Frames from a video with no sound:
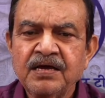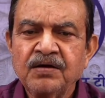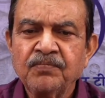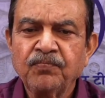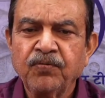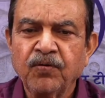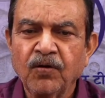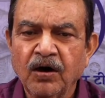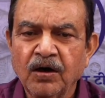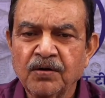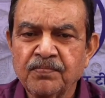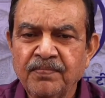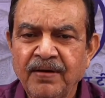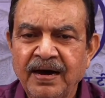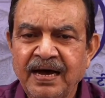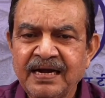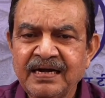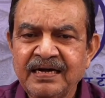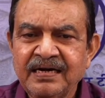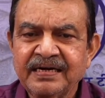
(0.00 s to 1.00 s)

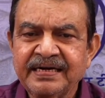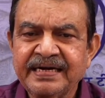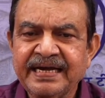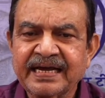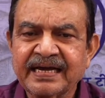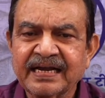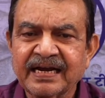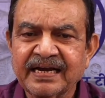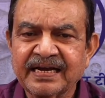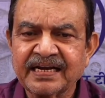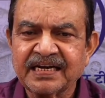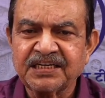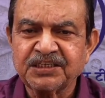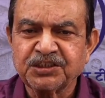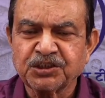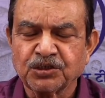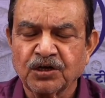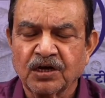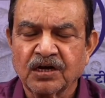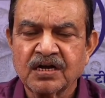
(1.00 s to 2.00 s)
formal
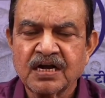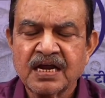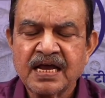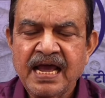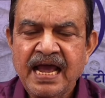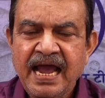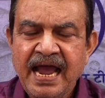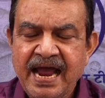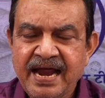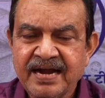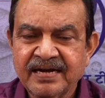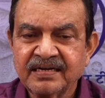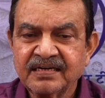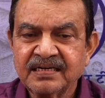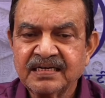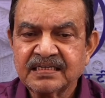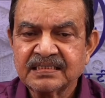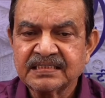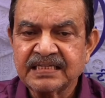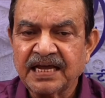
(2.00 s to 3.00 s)
declaration and
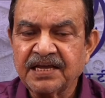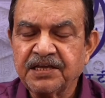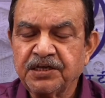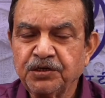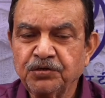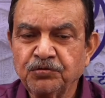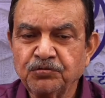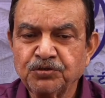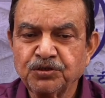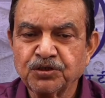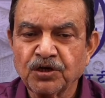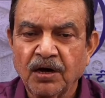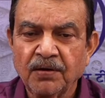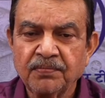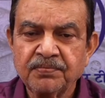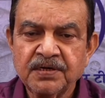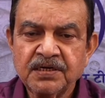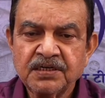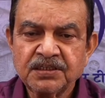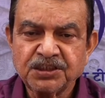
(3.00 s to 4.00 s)
the use of
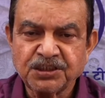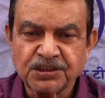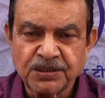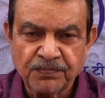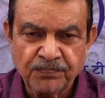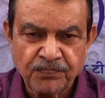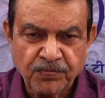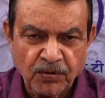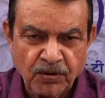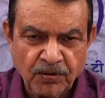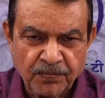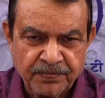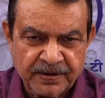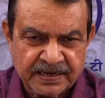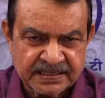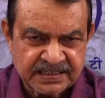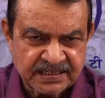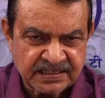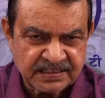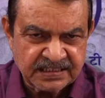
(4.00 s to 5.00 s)
simple
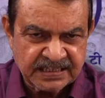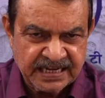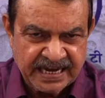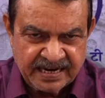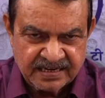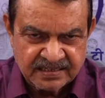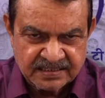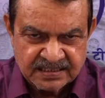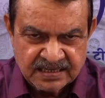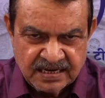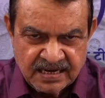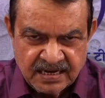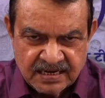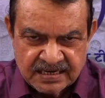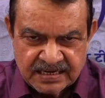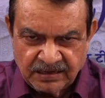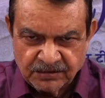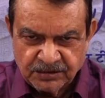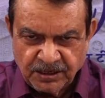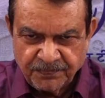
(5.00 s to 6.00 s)
present tense.
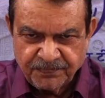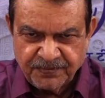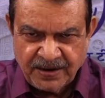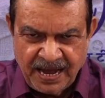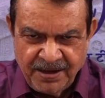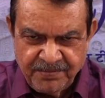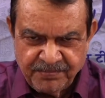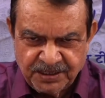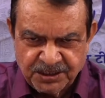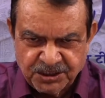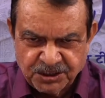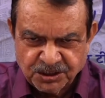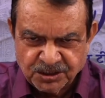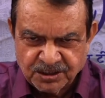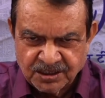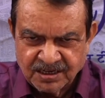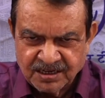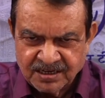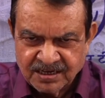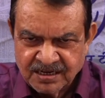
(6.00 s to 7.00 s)
Now, the Prime
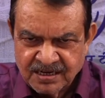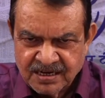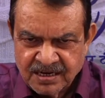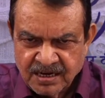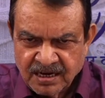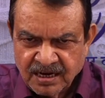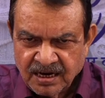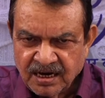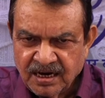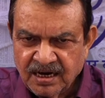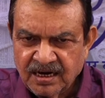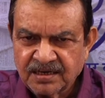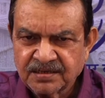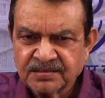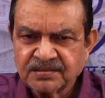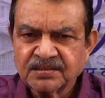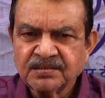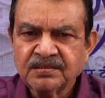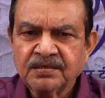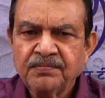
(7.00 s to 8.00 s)
Minister
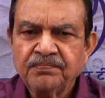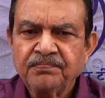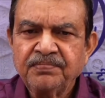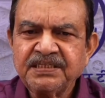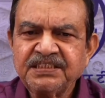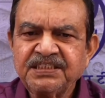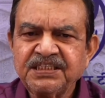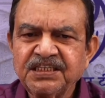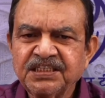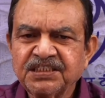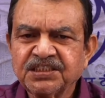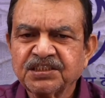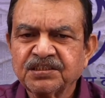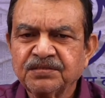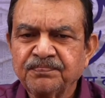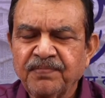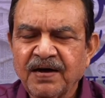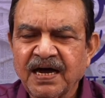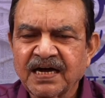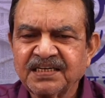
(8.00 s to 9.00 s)
visits
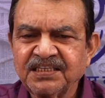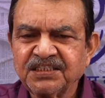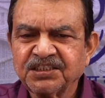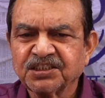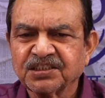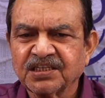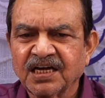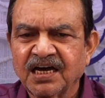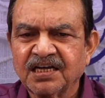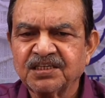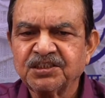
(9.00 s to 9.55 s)
Pakistan